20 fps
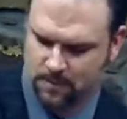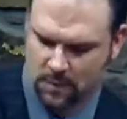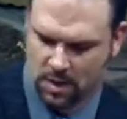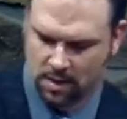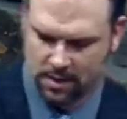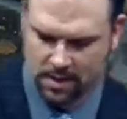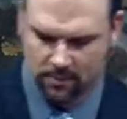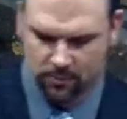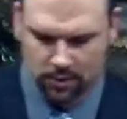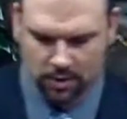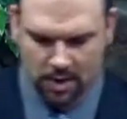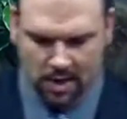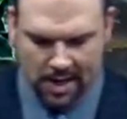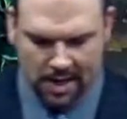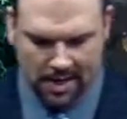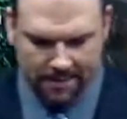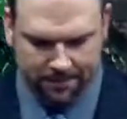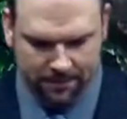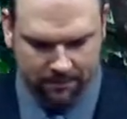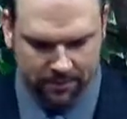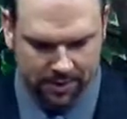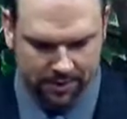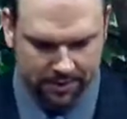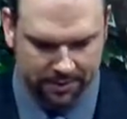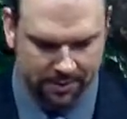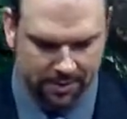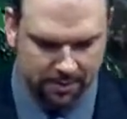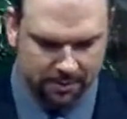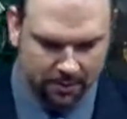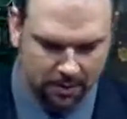No, that will not happen,
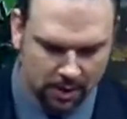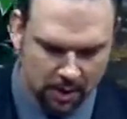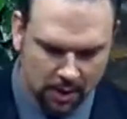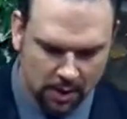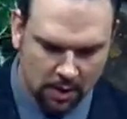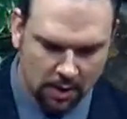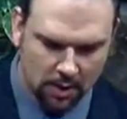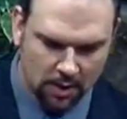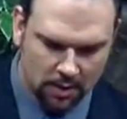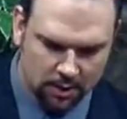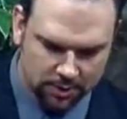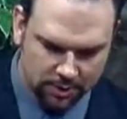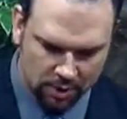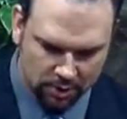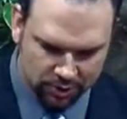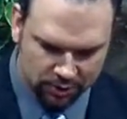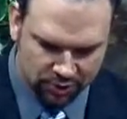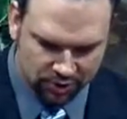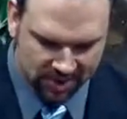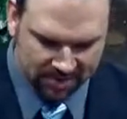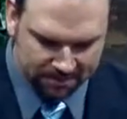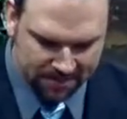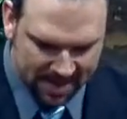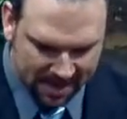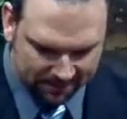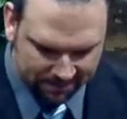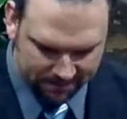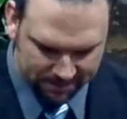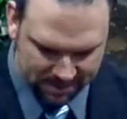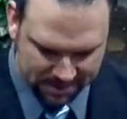brethren. Don't, don't shrink
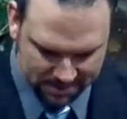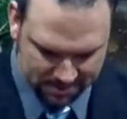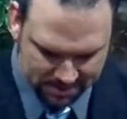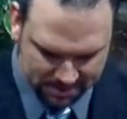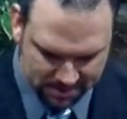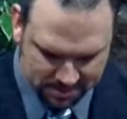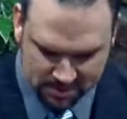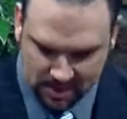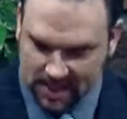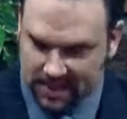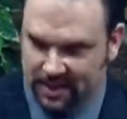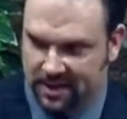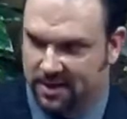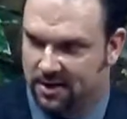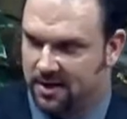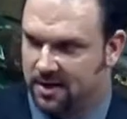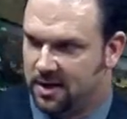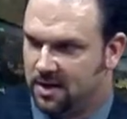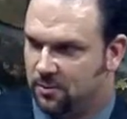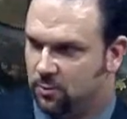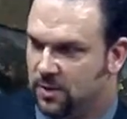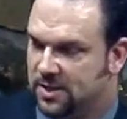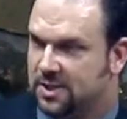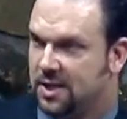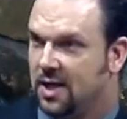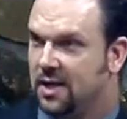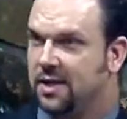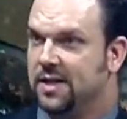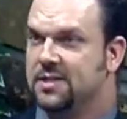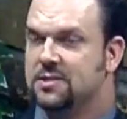back from this. This is like an area which,
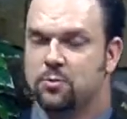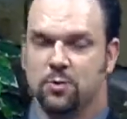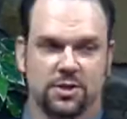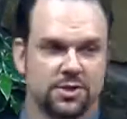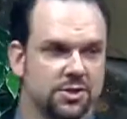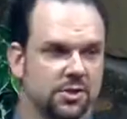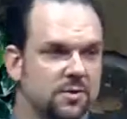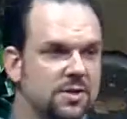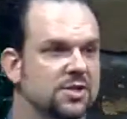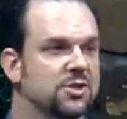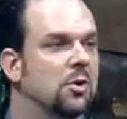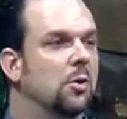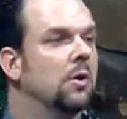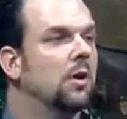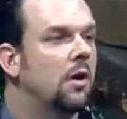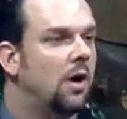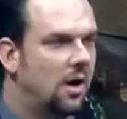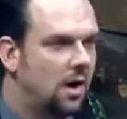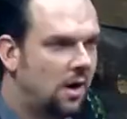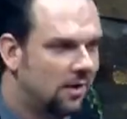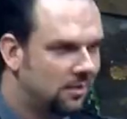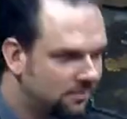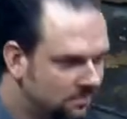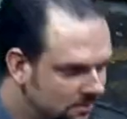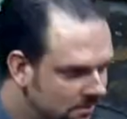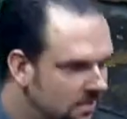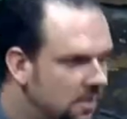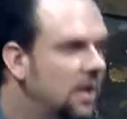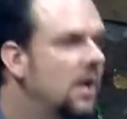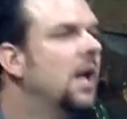against which there is no law.
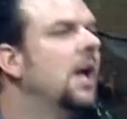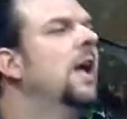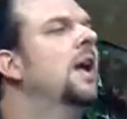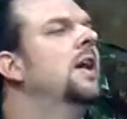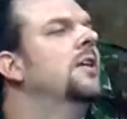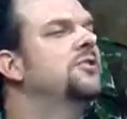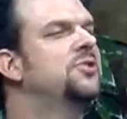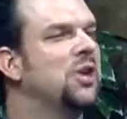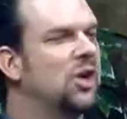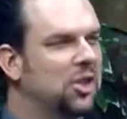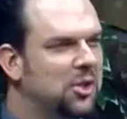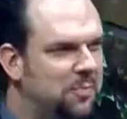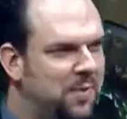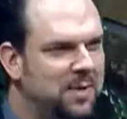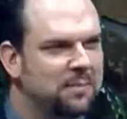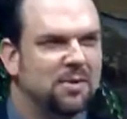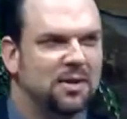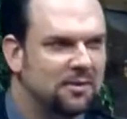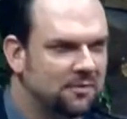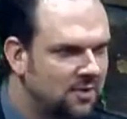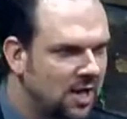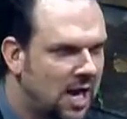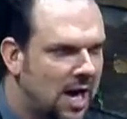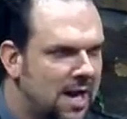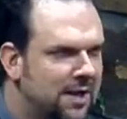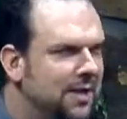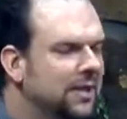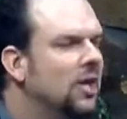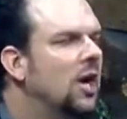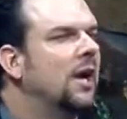Tell the people of
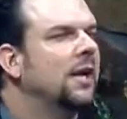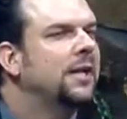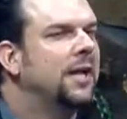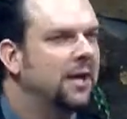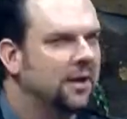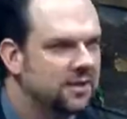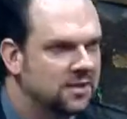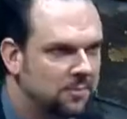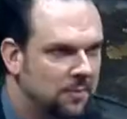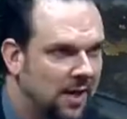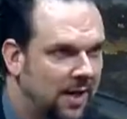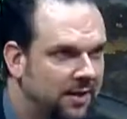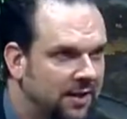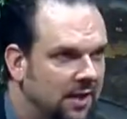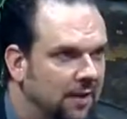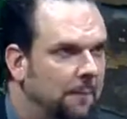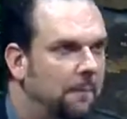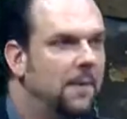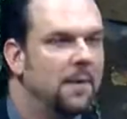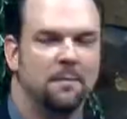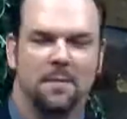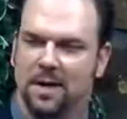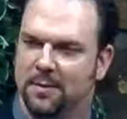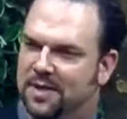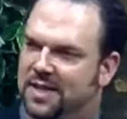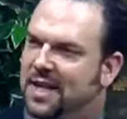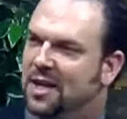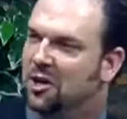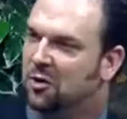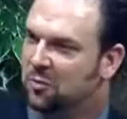God that God cares about them.
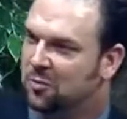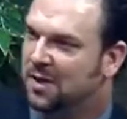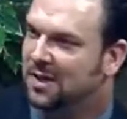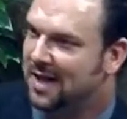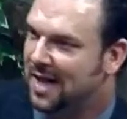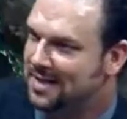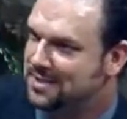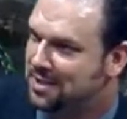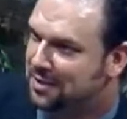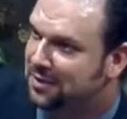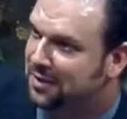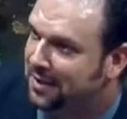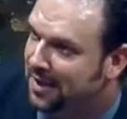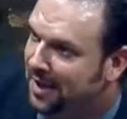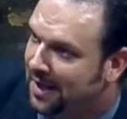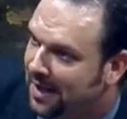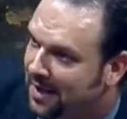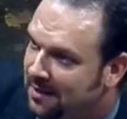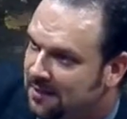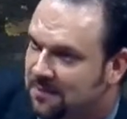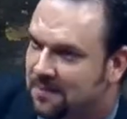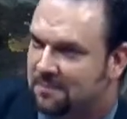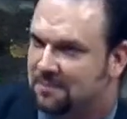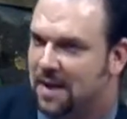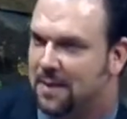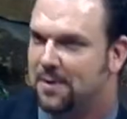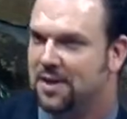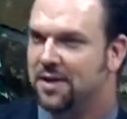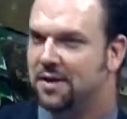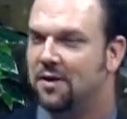Maybe they don't realize that today.
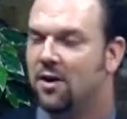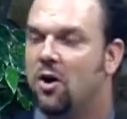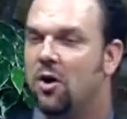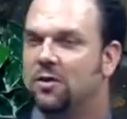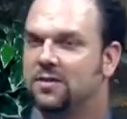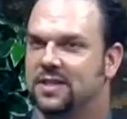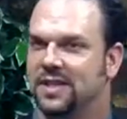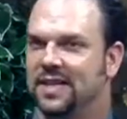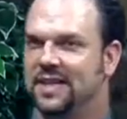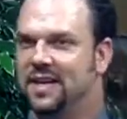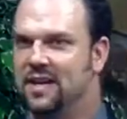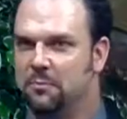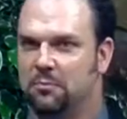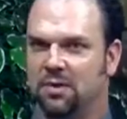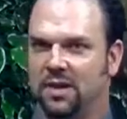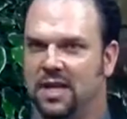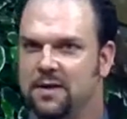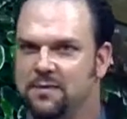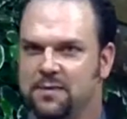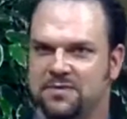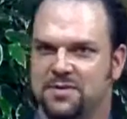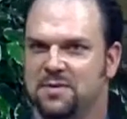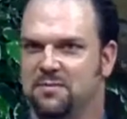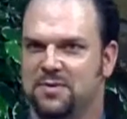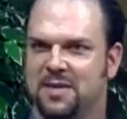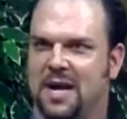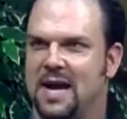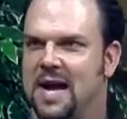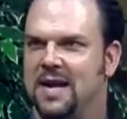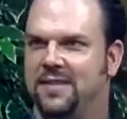Maybe they're halting in unbelief of
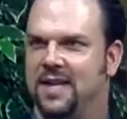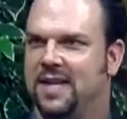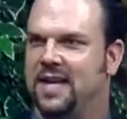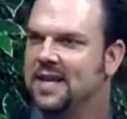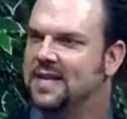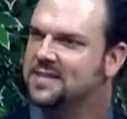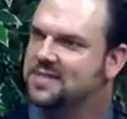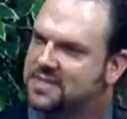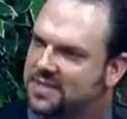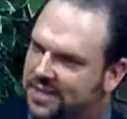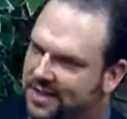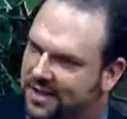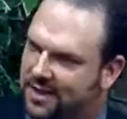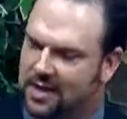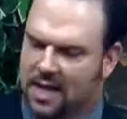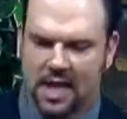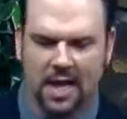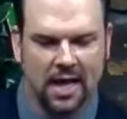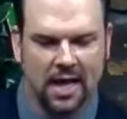some kind. They can't see it.